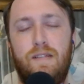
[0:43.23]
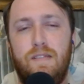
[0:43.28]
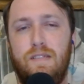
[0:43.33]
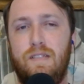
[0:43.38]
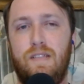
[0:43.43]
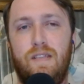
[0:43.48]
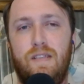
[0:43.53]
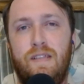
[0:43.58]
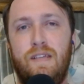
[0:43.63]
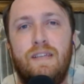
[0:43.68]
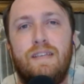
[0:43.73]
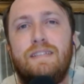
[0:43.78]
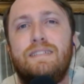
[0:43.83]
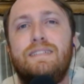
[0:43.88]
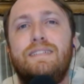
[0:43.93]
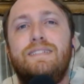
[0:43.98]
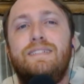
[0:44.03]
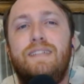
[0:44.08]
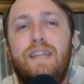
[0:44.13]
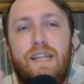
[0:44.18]
the
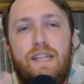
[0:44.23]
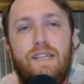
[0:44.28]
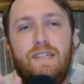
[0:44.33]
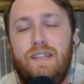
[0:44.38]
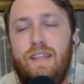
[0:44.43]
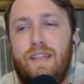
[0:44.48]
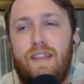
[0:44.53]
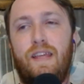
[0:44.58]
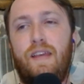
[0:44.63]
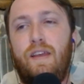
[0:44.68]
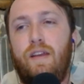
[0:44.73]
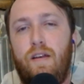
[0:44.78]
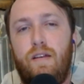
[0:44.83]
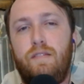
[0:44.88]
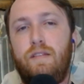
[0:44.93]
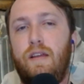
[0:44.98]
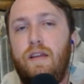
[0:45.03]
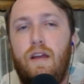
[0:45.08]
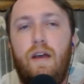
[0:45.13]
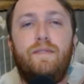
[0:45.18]
extent, like they uh,
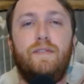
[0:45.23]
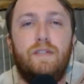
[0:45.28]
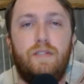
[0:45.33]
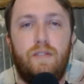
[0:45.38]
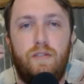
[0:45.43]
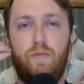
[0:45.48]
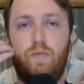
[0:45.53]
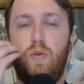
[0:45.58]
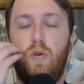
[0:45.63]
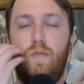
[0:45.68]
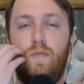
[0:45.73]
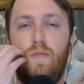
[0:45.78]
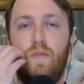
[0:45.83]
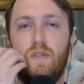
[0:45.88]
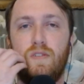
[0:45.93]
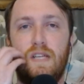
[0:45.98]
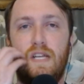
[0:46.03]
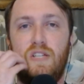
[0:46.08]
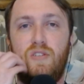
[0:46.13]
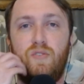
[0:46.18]
they obviously will over
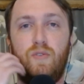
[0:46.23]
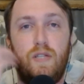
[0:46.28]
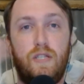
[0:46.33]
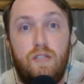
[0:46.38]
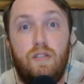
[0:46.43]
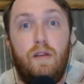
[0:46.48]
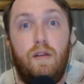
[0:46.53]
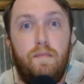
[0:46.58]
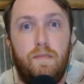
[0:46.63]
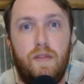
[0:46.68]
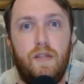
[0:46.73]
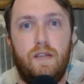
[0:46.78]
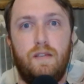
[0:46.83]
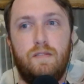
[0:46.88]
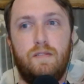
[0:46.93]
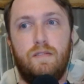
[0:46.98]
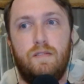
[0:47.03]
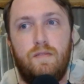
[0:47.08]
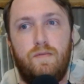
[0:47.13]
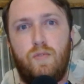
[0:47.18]
exaggerate some
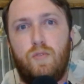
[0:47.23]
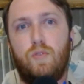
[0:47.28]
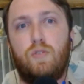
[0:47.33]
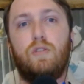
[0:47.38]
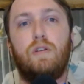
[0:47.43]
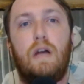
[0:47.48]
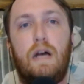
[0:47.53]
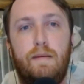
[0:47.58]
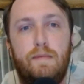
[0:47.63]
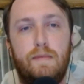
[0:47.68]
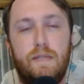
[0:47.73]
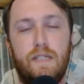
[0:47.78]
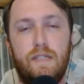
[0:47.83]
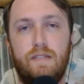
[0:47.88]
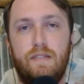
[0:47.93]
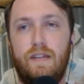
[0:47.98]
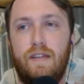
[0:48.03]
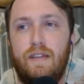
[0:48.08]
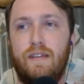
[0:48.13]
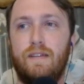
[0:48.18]
things for comedy's
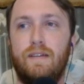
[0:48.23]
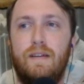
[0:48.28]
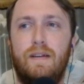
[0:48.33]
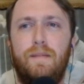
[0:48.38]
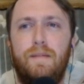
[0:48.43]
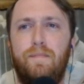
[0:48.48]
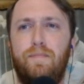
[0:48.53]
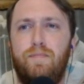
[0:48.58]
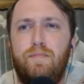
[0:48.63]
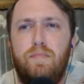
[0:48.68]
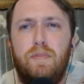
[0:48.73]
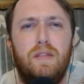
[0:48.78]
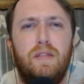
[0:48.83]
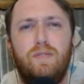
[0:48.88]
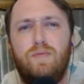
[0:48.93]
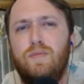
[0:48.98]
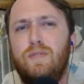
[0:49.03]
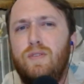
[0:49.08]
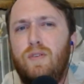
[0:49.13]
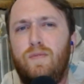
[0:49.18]
sake, but
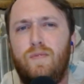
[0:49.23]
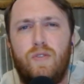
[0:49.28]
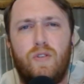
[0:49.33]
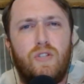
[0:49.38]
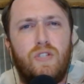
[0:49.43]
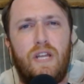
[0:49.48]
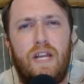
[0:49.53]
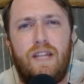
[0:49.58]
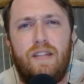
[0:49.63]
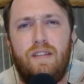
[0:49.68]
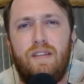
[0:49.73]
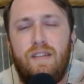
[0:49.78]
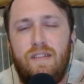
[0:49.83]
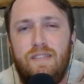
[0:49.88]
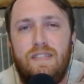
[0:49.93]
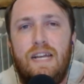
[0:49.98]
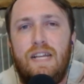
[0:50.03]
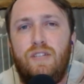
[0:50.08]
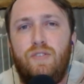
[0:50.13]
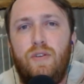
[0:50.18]
this was over
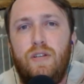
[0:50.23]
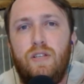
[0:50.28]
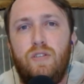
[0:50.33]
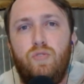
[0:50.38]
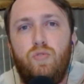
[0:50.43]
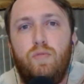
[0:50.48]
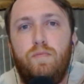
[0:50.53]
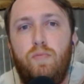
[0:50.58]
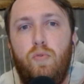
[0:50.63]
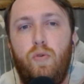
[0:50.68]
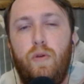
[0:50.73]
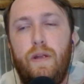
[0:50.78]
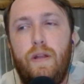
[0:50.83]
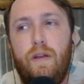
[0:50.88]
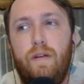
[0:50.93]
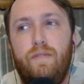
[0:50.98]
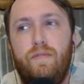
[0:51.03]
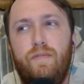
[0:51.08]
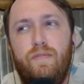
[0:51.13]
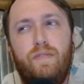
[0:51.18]
exaggerated to a point
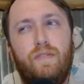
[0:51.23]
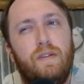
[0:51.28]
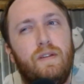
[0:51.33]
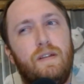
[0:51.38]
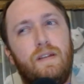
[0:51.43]
of